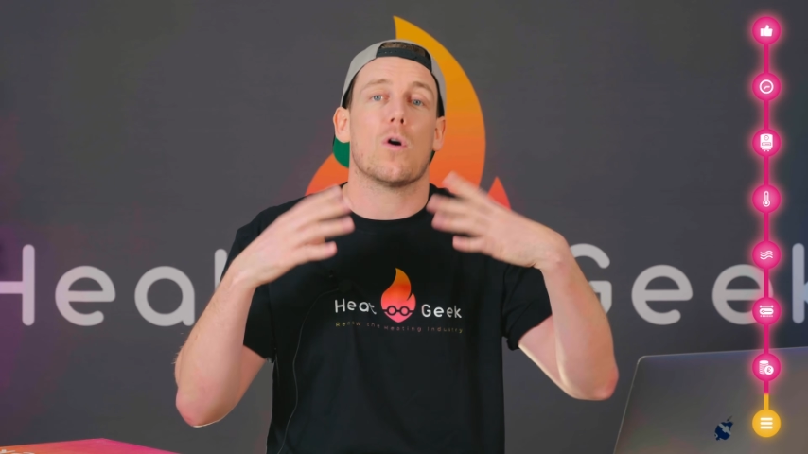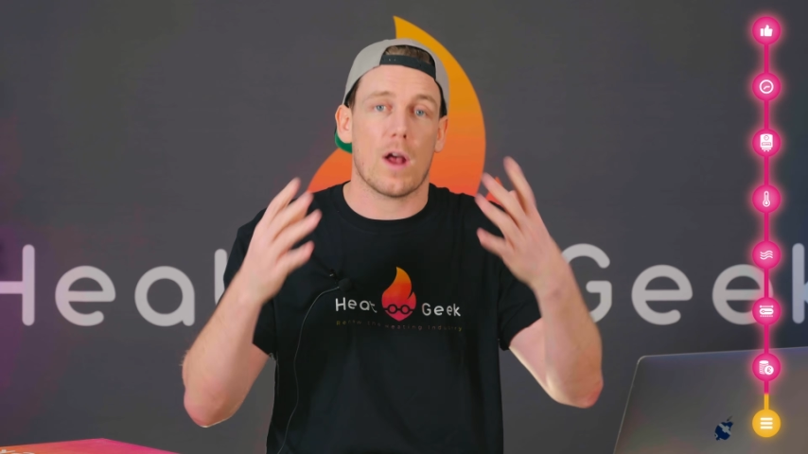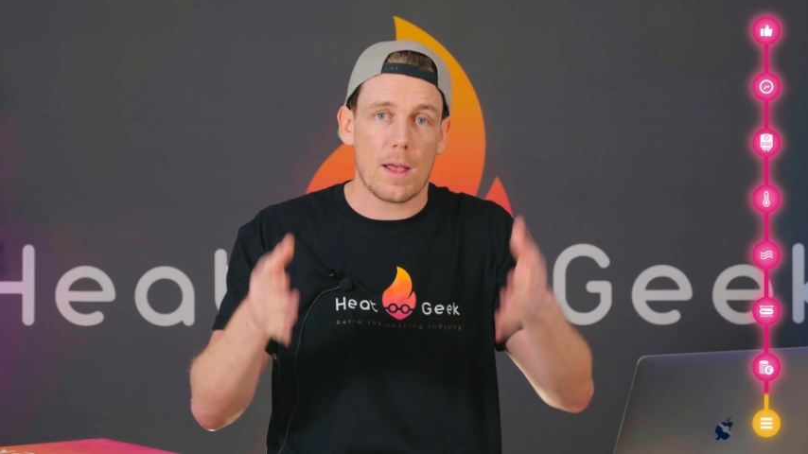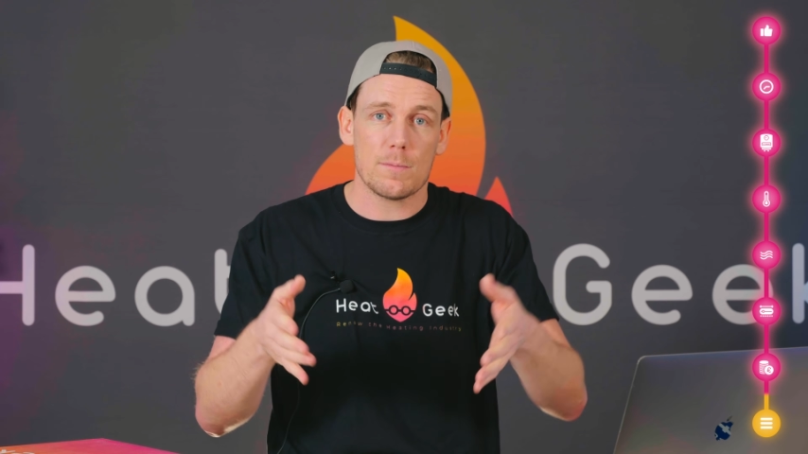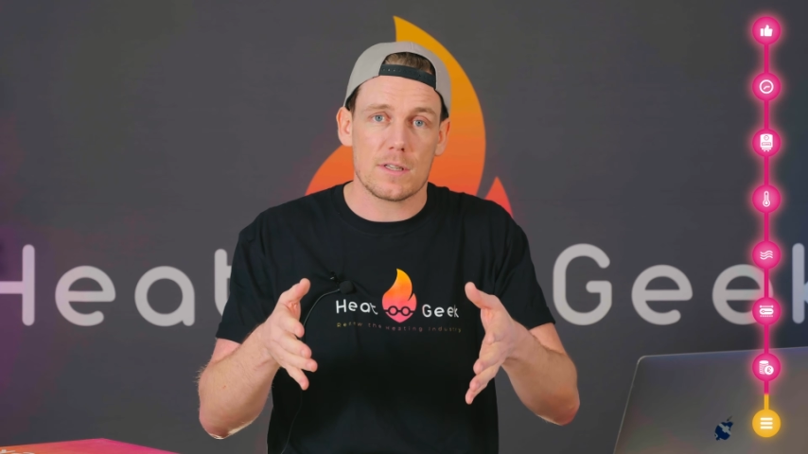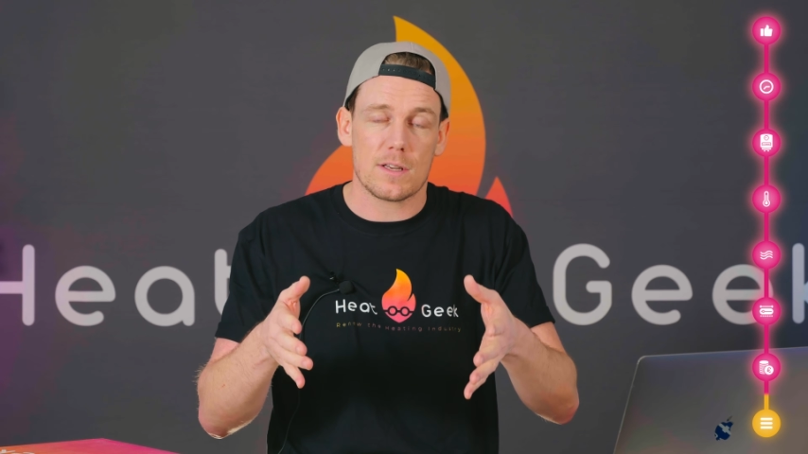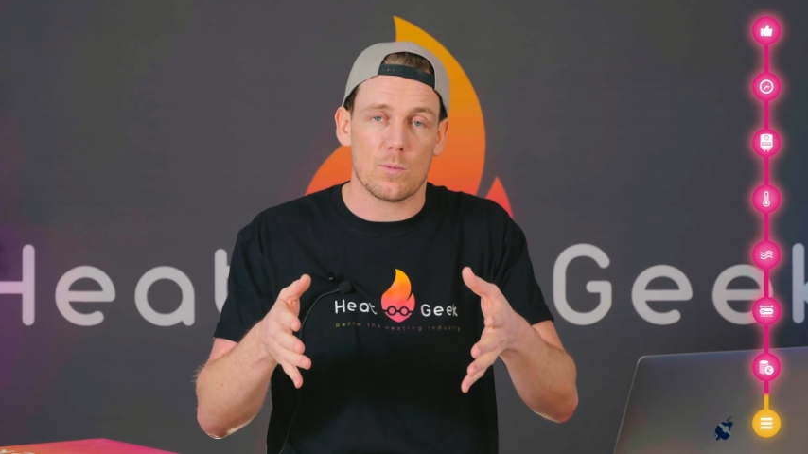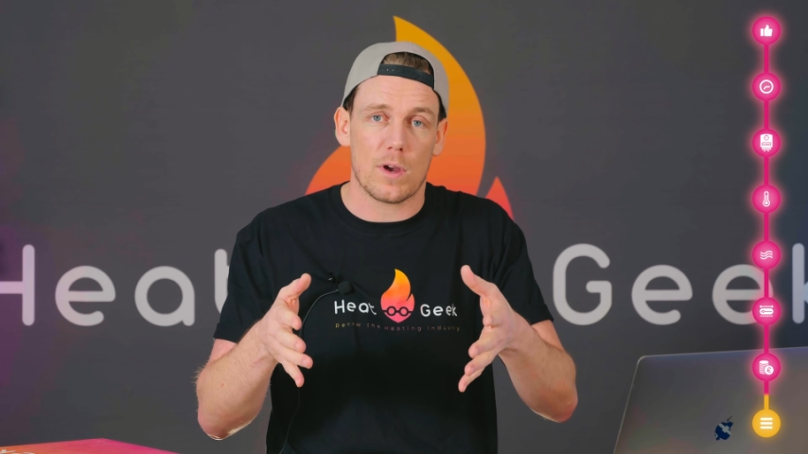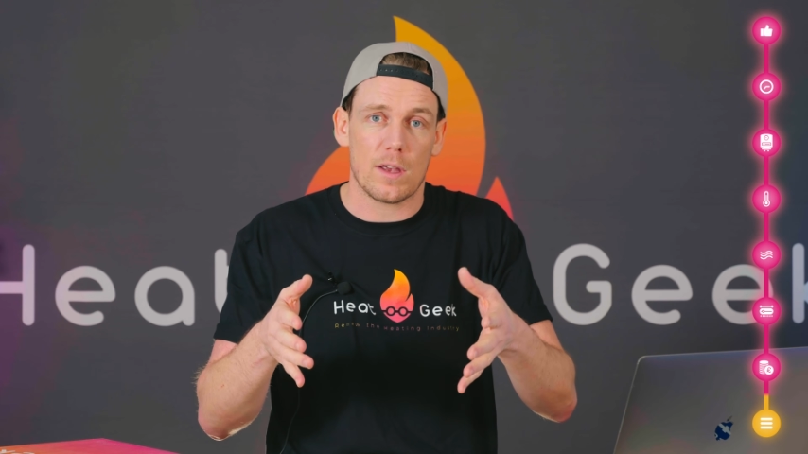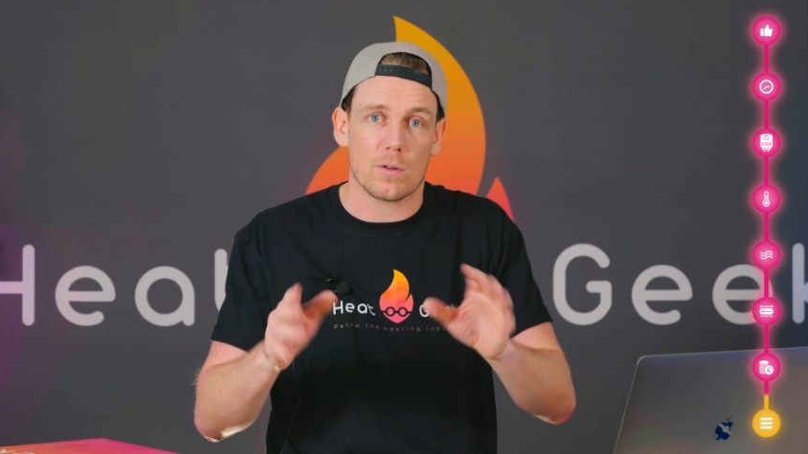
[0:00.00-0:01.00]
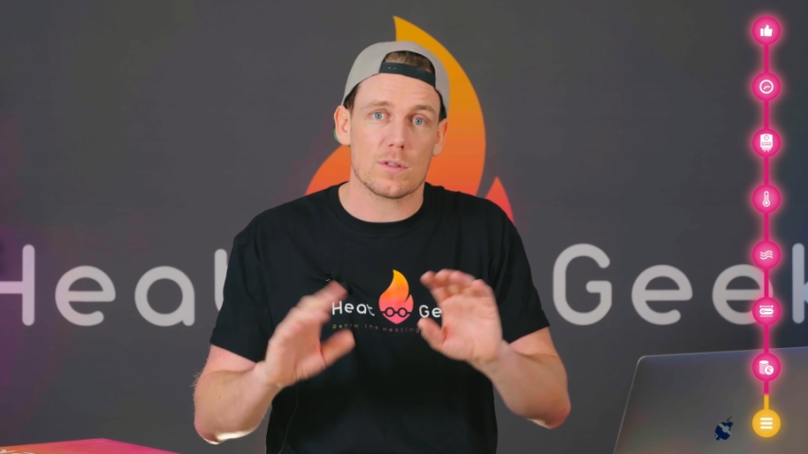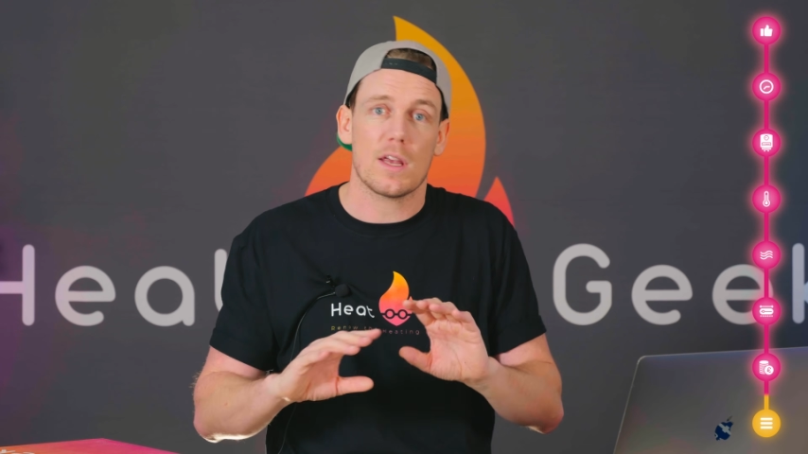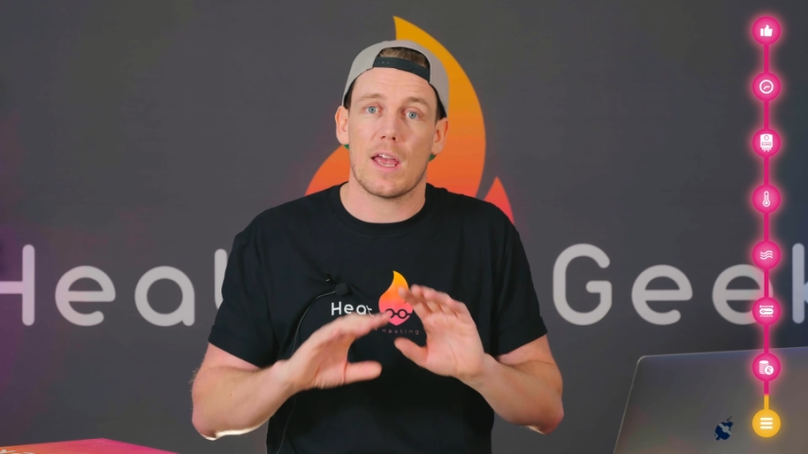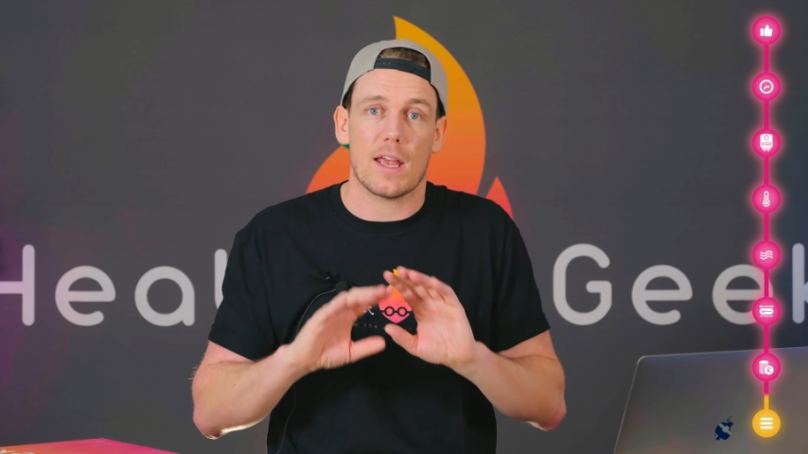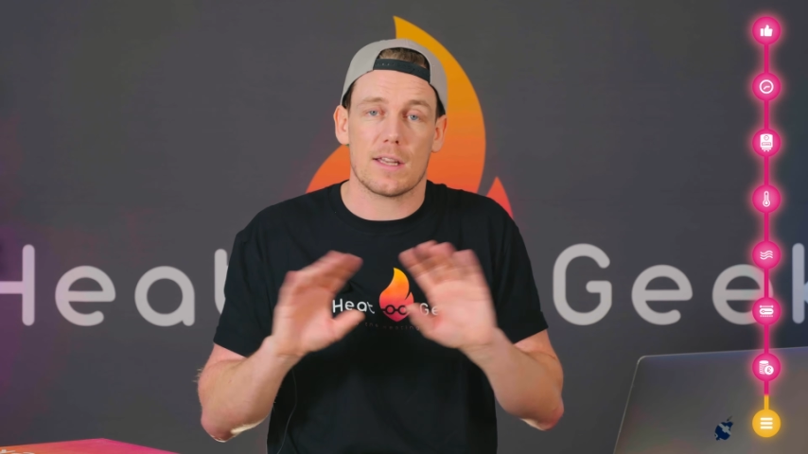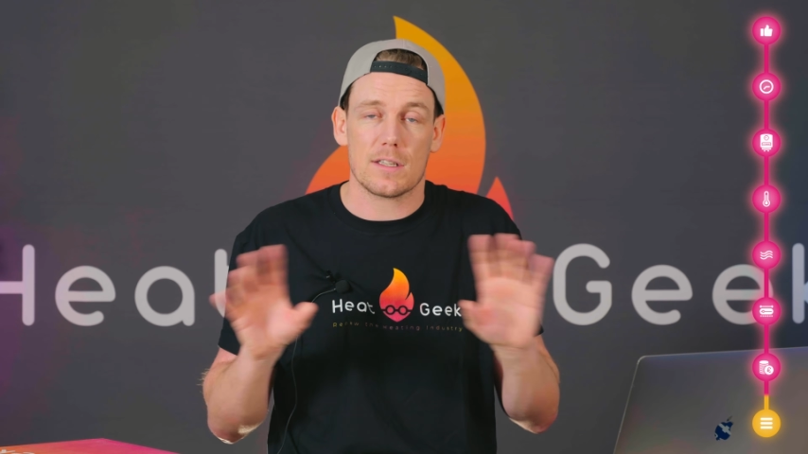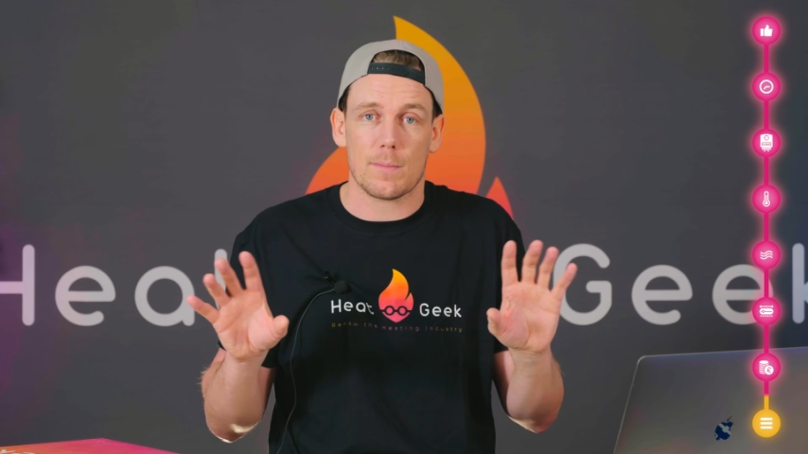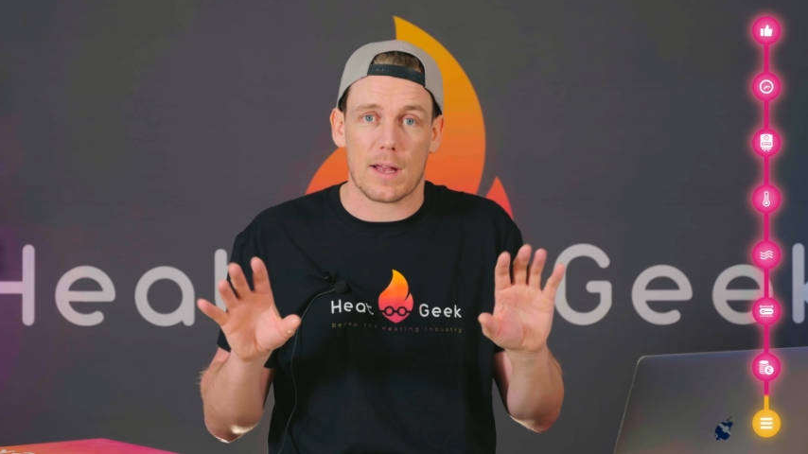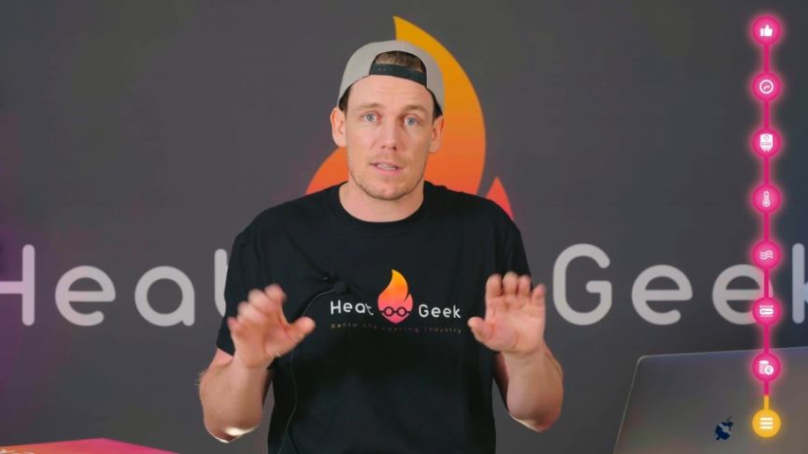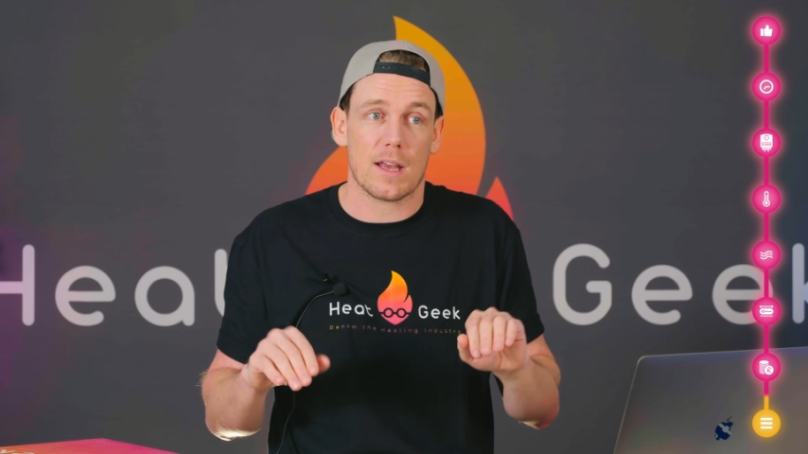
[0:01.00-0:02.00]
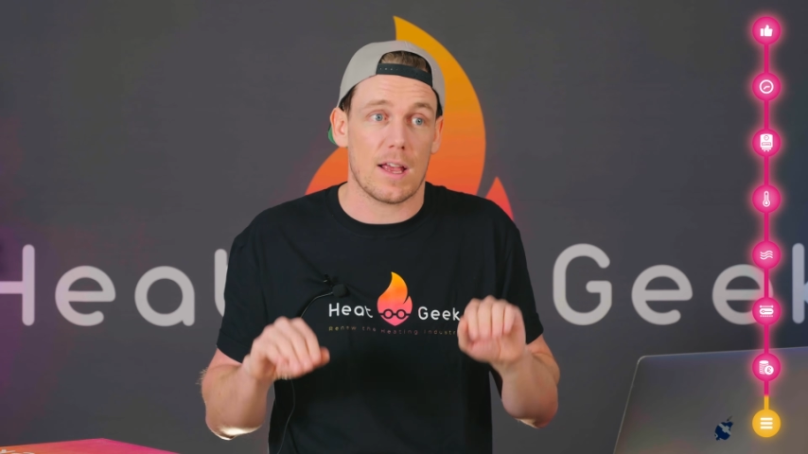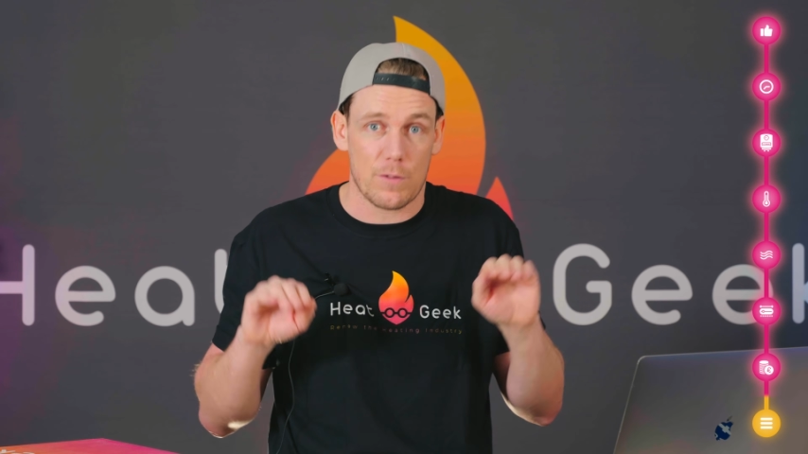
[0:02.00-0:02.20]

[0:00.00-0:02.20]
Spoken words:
or hamsters in wheels, it doesn't matter.